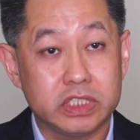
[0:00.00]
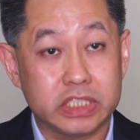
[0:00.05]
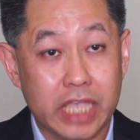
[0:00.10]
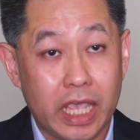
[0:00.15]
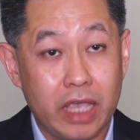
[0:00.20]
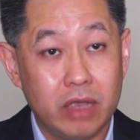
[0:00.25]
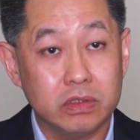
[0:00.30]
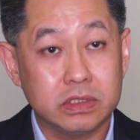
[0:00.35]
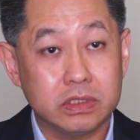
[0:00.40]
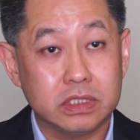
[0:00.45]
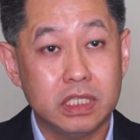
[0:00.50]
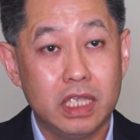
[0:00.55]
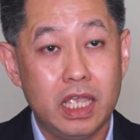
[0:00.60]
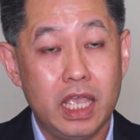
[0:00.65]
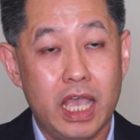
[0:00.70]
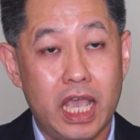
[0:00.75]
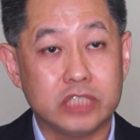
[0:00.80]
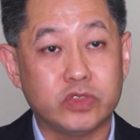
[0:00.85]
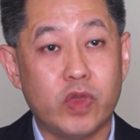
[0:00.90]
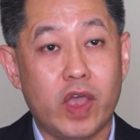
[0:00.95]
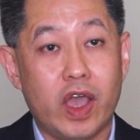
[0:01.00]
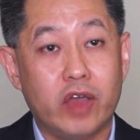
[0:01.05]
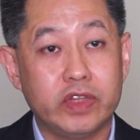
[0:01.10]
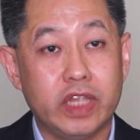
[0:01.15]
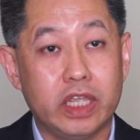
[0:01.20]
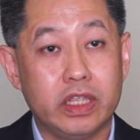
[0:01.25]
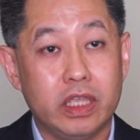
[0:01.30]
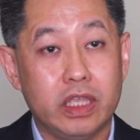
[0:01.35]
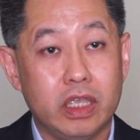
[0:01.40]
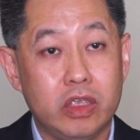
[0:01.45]
cells as well as
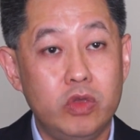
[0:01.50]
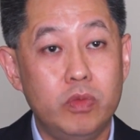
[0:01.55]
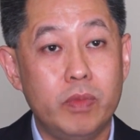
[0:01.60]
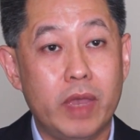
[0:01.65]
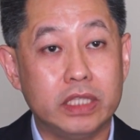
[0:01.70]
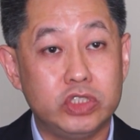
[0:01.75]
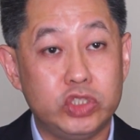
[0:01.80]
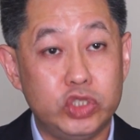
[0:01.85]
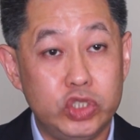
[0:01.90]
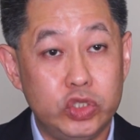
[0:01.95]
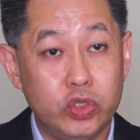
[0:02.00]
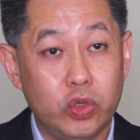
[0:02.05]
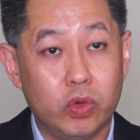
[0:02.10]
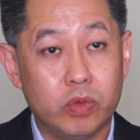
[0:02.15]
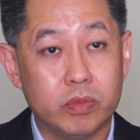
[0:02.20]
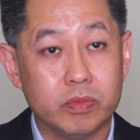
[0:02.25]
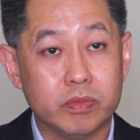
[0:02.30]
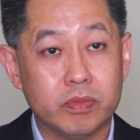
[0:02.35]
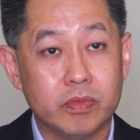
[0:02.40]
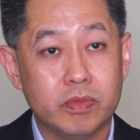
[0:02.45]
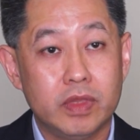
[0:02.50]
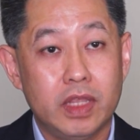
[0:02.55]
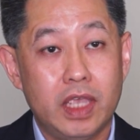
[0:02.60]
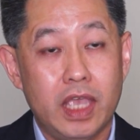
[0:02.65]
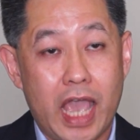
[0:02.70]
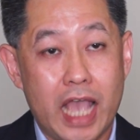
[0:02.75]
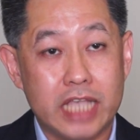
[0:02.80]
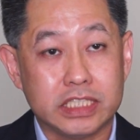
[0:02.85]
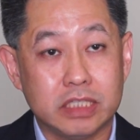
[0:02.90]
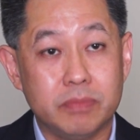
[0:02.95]
the human genome
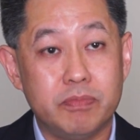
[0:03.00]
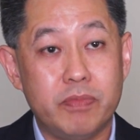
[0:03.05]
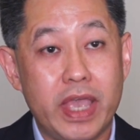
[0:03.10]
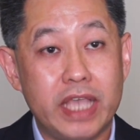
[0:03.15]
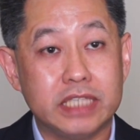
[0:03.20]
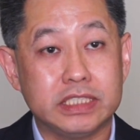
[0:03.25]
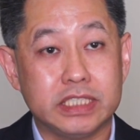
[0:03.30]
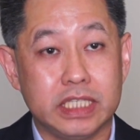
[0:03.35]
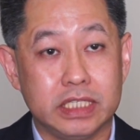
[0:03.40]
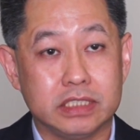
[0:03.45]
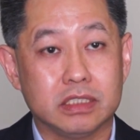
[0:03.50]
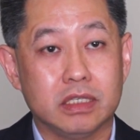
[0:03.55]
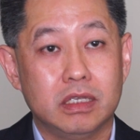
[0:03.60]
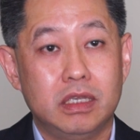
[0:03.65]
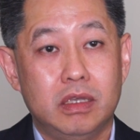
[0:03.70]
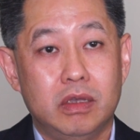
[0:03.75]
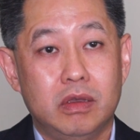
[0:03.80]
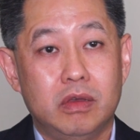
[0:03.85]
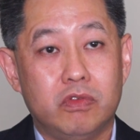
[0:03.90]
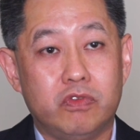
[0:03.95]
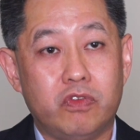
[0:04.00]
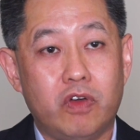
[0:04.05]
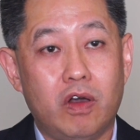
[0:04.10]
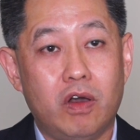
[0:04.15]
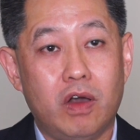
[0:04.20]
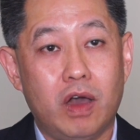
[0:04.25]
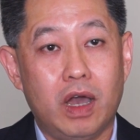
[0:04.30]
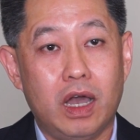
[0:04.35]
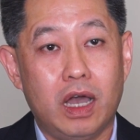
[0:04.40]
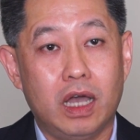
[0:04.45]
as a basis
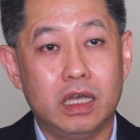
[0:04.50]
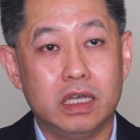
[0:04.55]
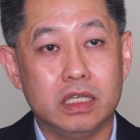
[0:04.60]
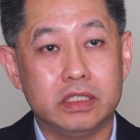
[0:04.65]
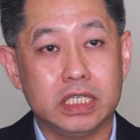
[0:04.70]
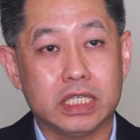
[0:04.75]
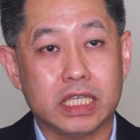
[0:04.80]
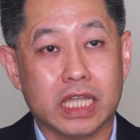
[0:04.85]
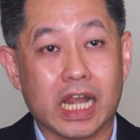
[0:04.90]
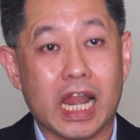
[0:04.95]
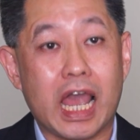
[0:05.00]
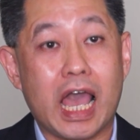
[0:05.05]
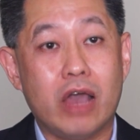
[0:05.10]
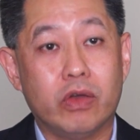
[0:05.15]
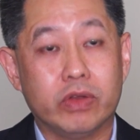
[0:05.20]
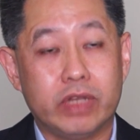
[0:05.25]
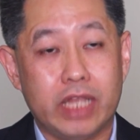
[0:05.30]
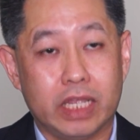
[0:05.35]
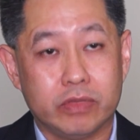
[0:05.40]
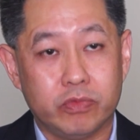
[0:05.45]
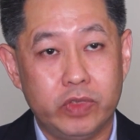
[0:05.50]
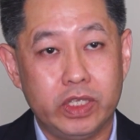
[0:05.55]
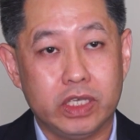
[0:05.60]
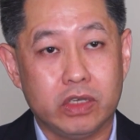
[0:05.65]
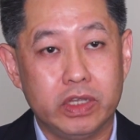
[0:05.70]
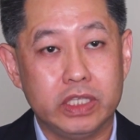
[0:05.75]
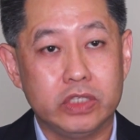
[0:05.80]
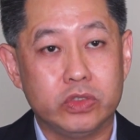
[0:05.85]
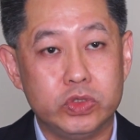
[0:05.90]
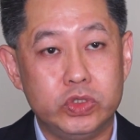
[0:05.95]
for the cloud that we're
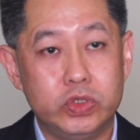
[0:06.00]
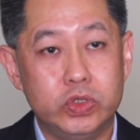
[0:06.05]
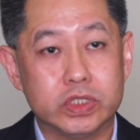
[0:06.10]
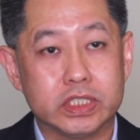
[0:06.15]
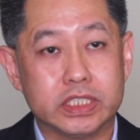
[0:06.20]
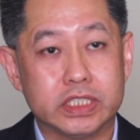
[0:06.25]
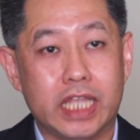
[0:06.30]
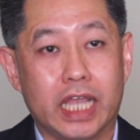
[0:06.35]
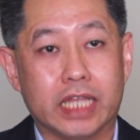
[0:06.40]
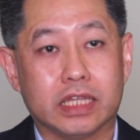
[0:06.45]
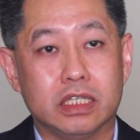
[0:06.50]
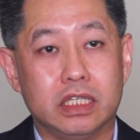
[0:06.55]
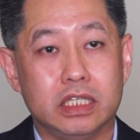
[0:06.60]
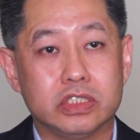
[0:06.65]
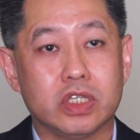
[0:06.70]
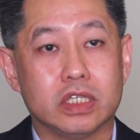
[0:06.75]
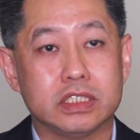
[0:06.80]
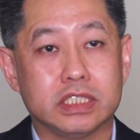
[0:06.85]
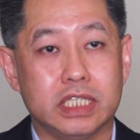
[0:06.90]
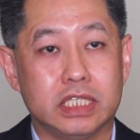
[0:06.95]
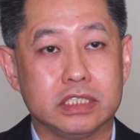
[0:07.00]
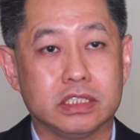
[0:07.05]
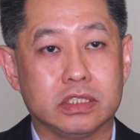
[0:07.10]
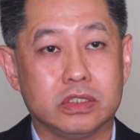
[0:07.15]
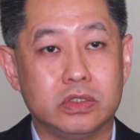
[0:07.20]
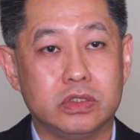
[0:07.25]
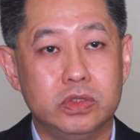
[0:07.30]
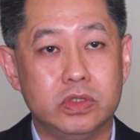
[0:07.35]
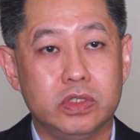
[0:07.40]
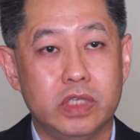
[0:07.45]
going to use that resources
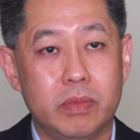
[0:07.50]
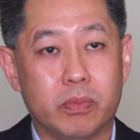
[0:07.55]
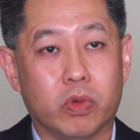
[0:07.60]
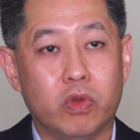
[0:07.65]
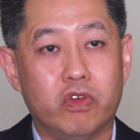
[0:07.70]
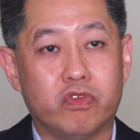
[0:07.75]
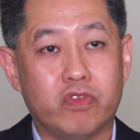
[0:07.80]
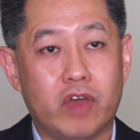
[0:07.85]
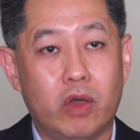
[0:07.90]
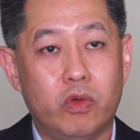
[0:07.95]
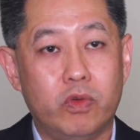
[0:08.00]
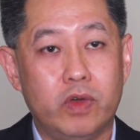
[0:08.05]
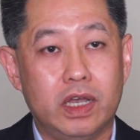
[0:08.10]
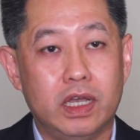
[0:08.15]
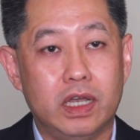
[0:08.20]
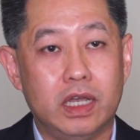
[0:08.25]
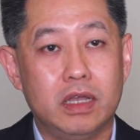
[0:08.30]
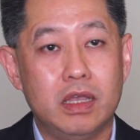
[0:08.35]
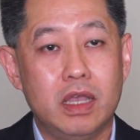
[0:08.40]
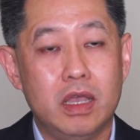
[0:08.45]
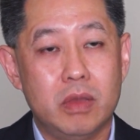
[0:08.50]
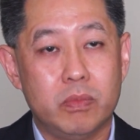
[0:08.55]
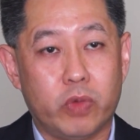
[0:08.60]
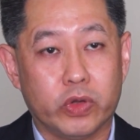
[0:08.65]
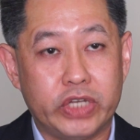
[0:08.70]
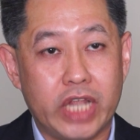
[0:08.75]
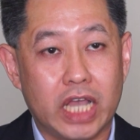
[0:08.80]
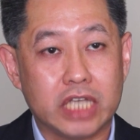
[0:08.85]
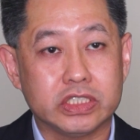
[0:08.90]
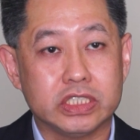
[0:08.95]
to improve our
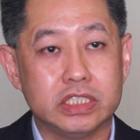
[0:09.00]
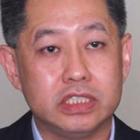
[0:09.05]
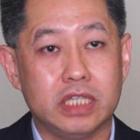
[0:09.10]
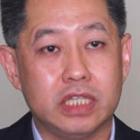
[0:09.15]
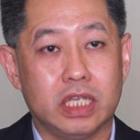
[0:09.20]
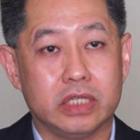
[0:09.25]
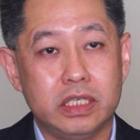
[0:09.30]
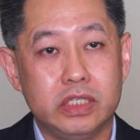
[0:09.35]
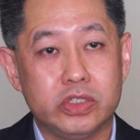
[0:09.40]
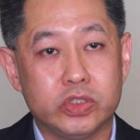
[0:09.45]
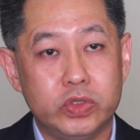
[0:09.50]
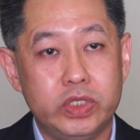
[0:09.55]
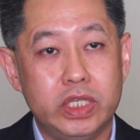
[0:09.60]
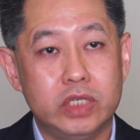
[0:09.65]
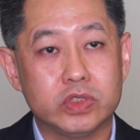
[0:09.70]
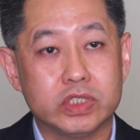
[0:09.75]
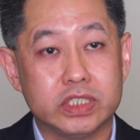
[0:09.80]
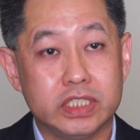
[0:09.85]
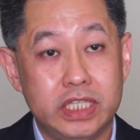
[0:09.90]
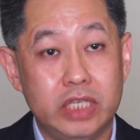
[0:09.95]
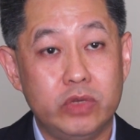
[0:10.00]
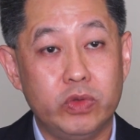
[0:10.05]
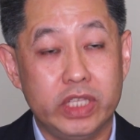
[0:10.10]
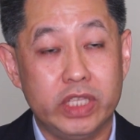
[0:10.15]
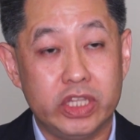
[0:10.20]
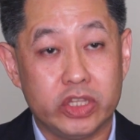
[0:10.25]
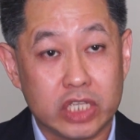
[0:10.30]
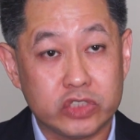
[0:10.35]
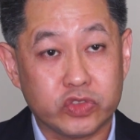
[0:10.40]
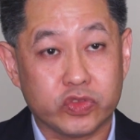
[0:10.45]
production and introduce new
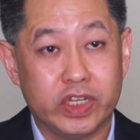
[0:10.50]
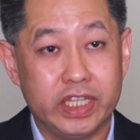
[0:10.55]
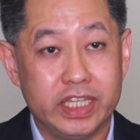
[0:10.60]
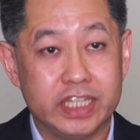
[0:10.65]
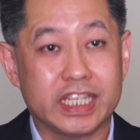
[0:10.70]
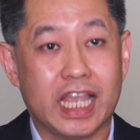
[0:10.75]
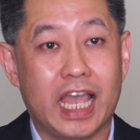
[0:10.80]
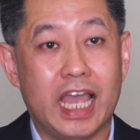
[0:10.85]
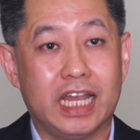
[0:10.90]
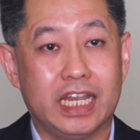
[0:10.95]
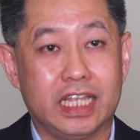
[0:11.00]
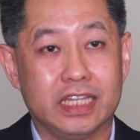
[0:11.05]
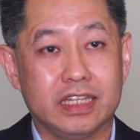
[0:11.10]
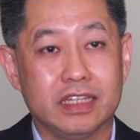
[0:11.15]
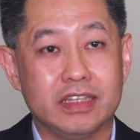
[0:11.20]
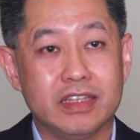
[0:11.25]
industry in Thailand.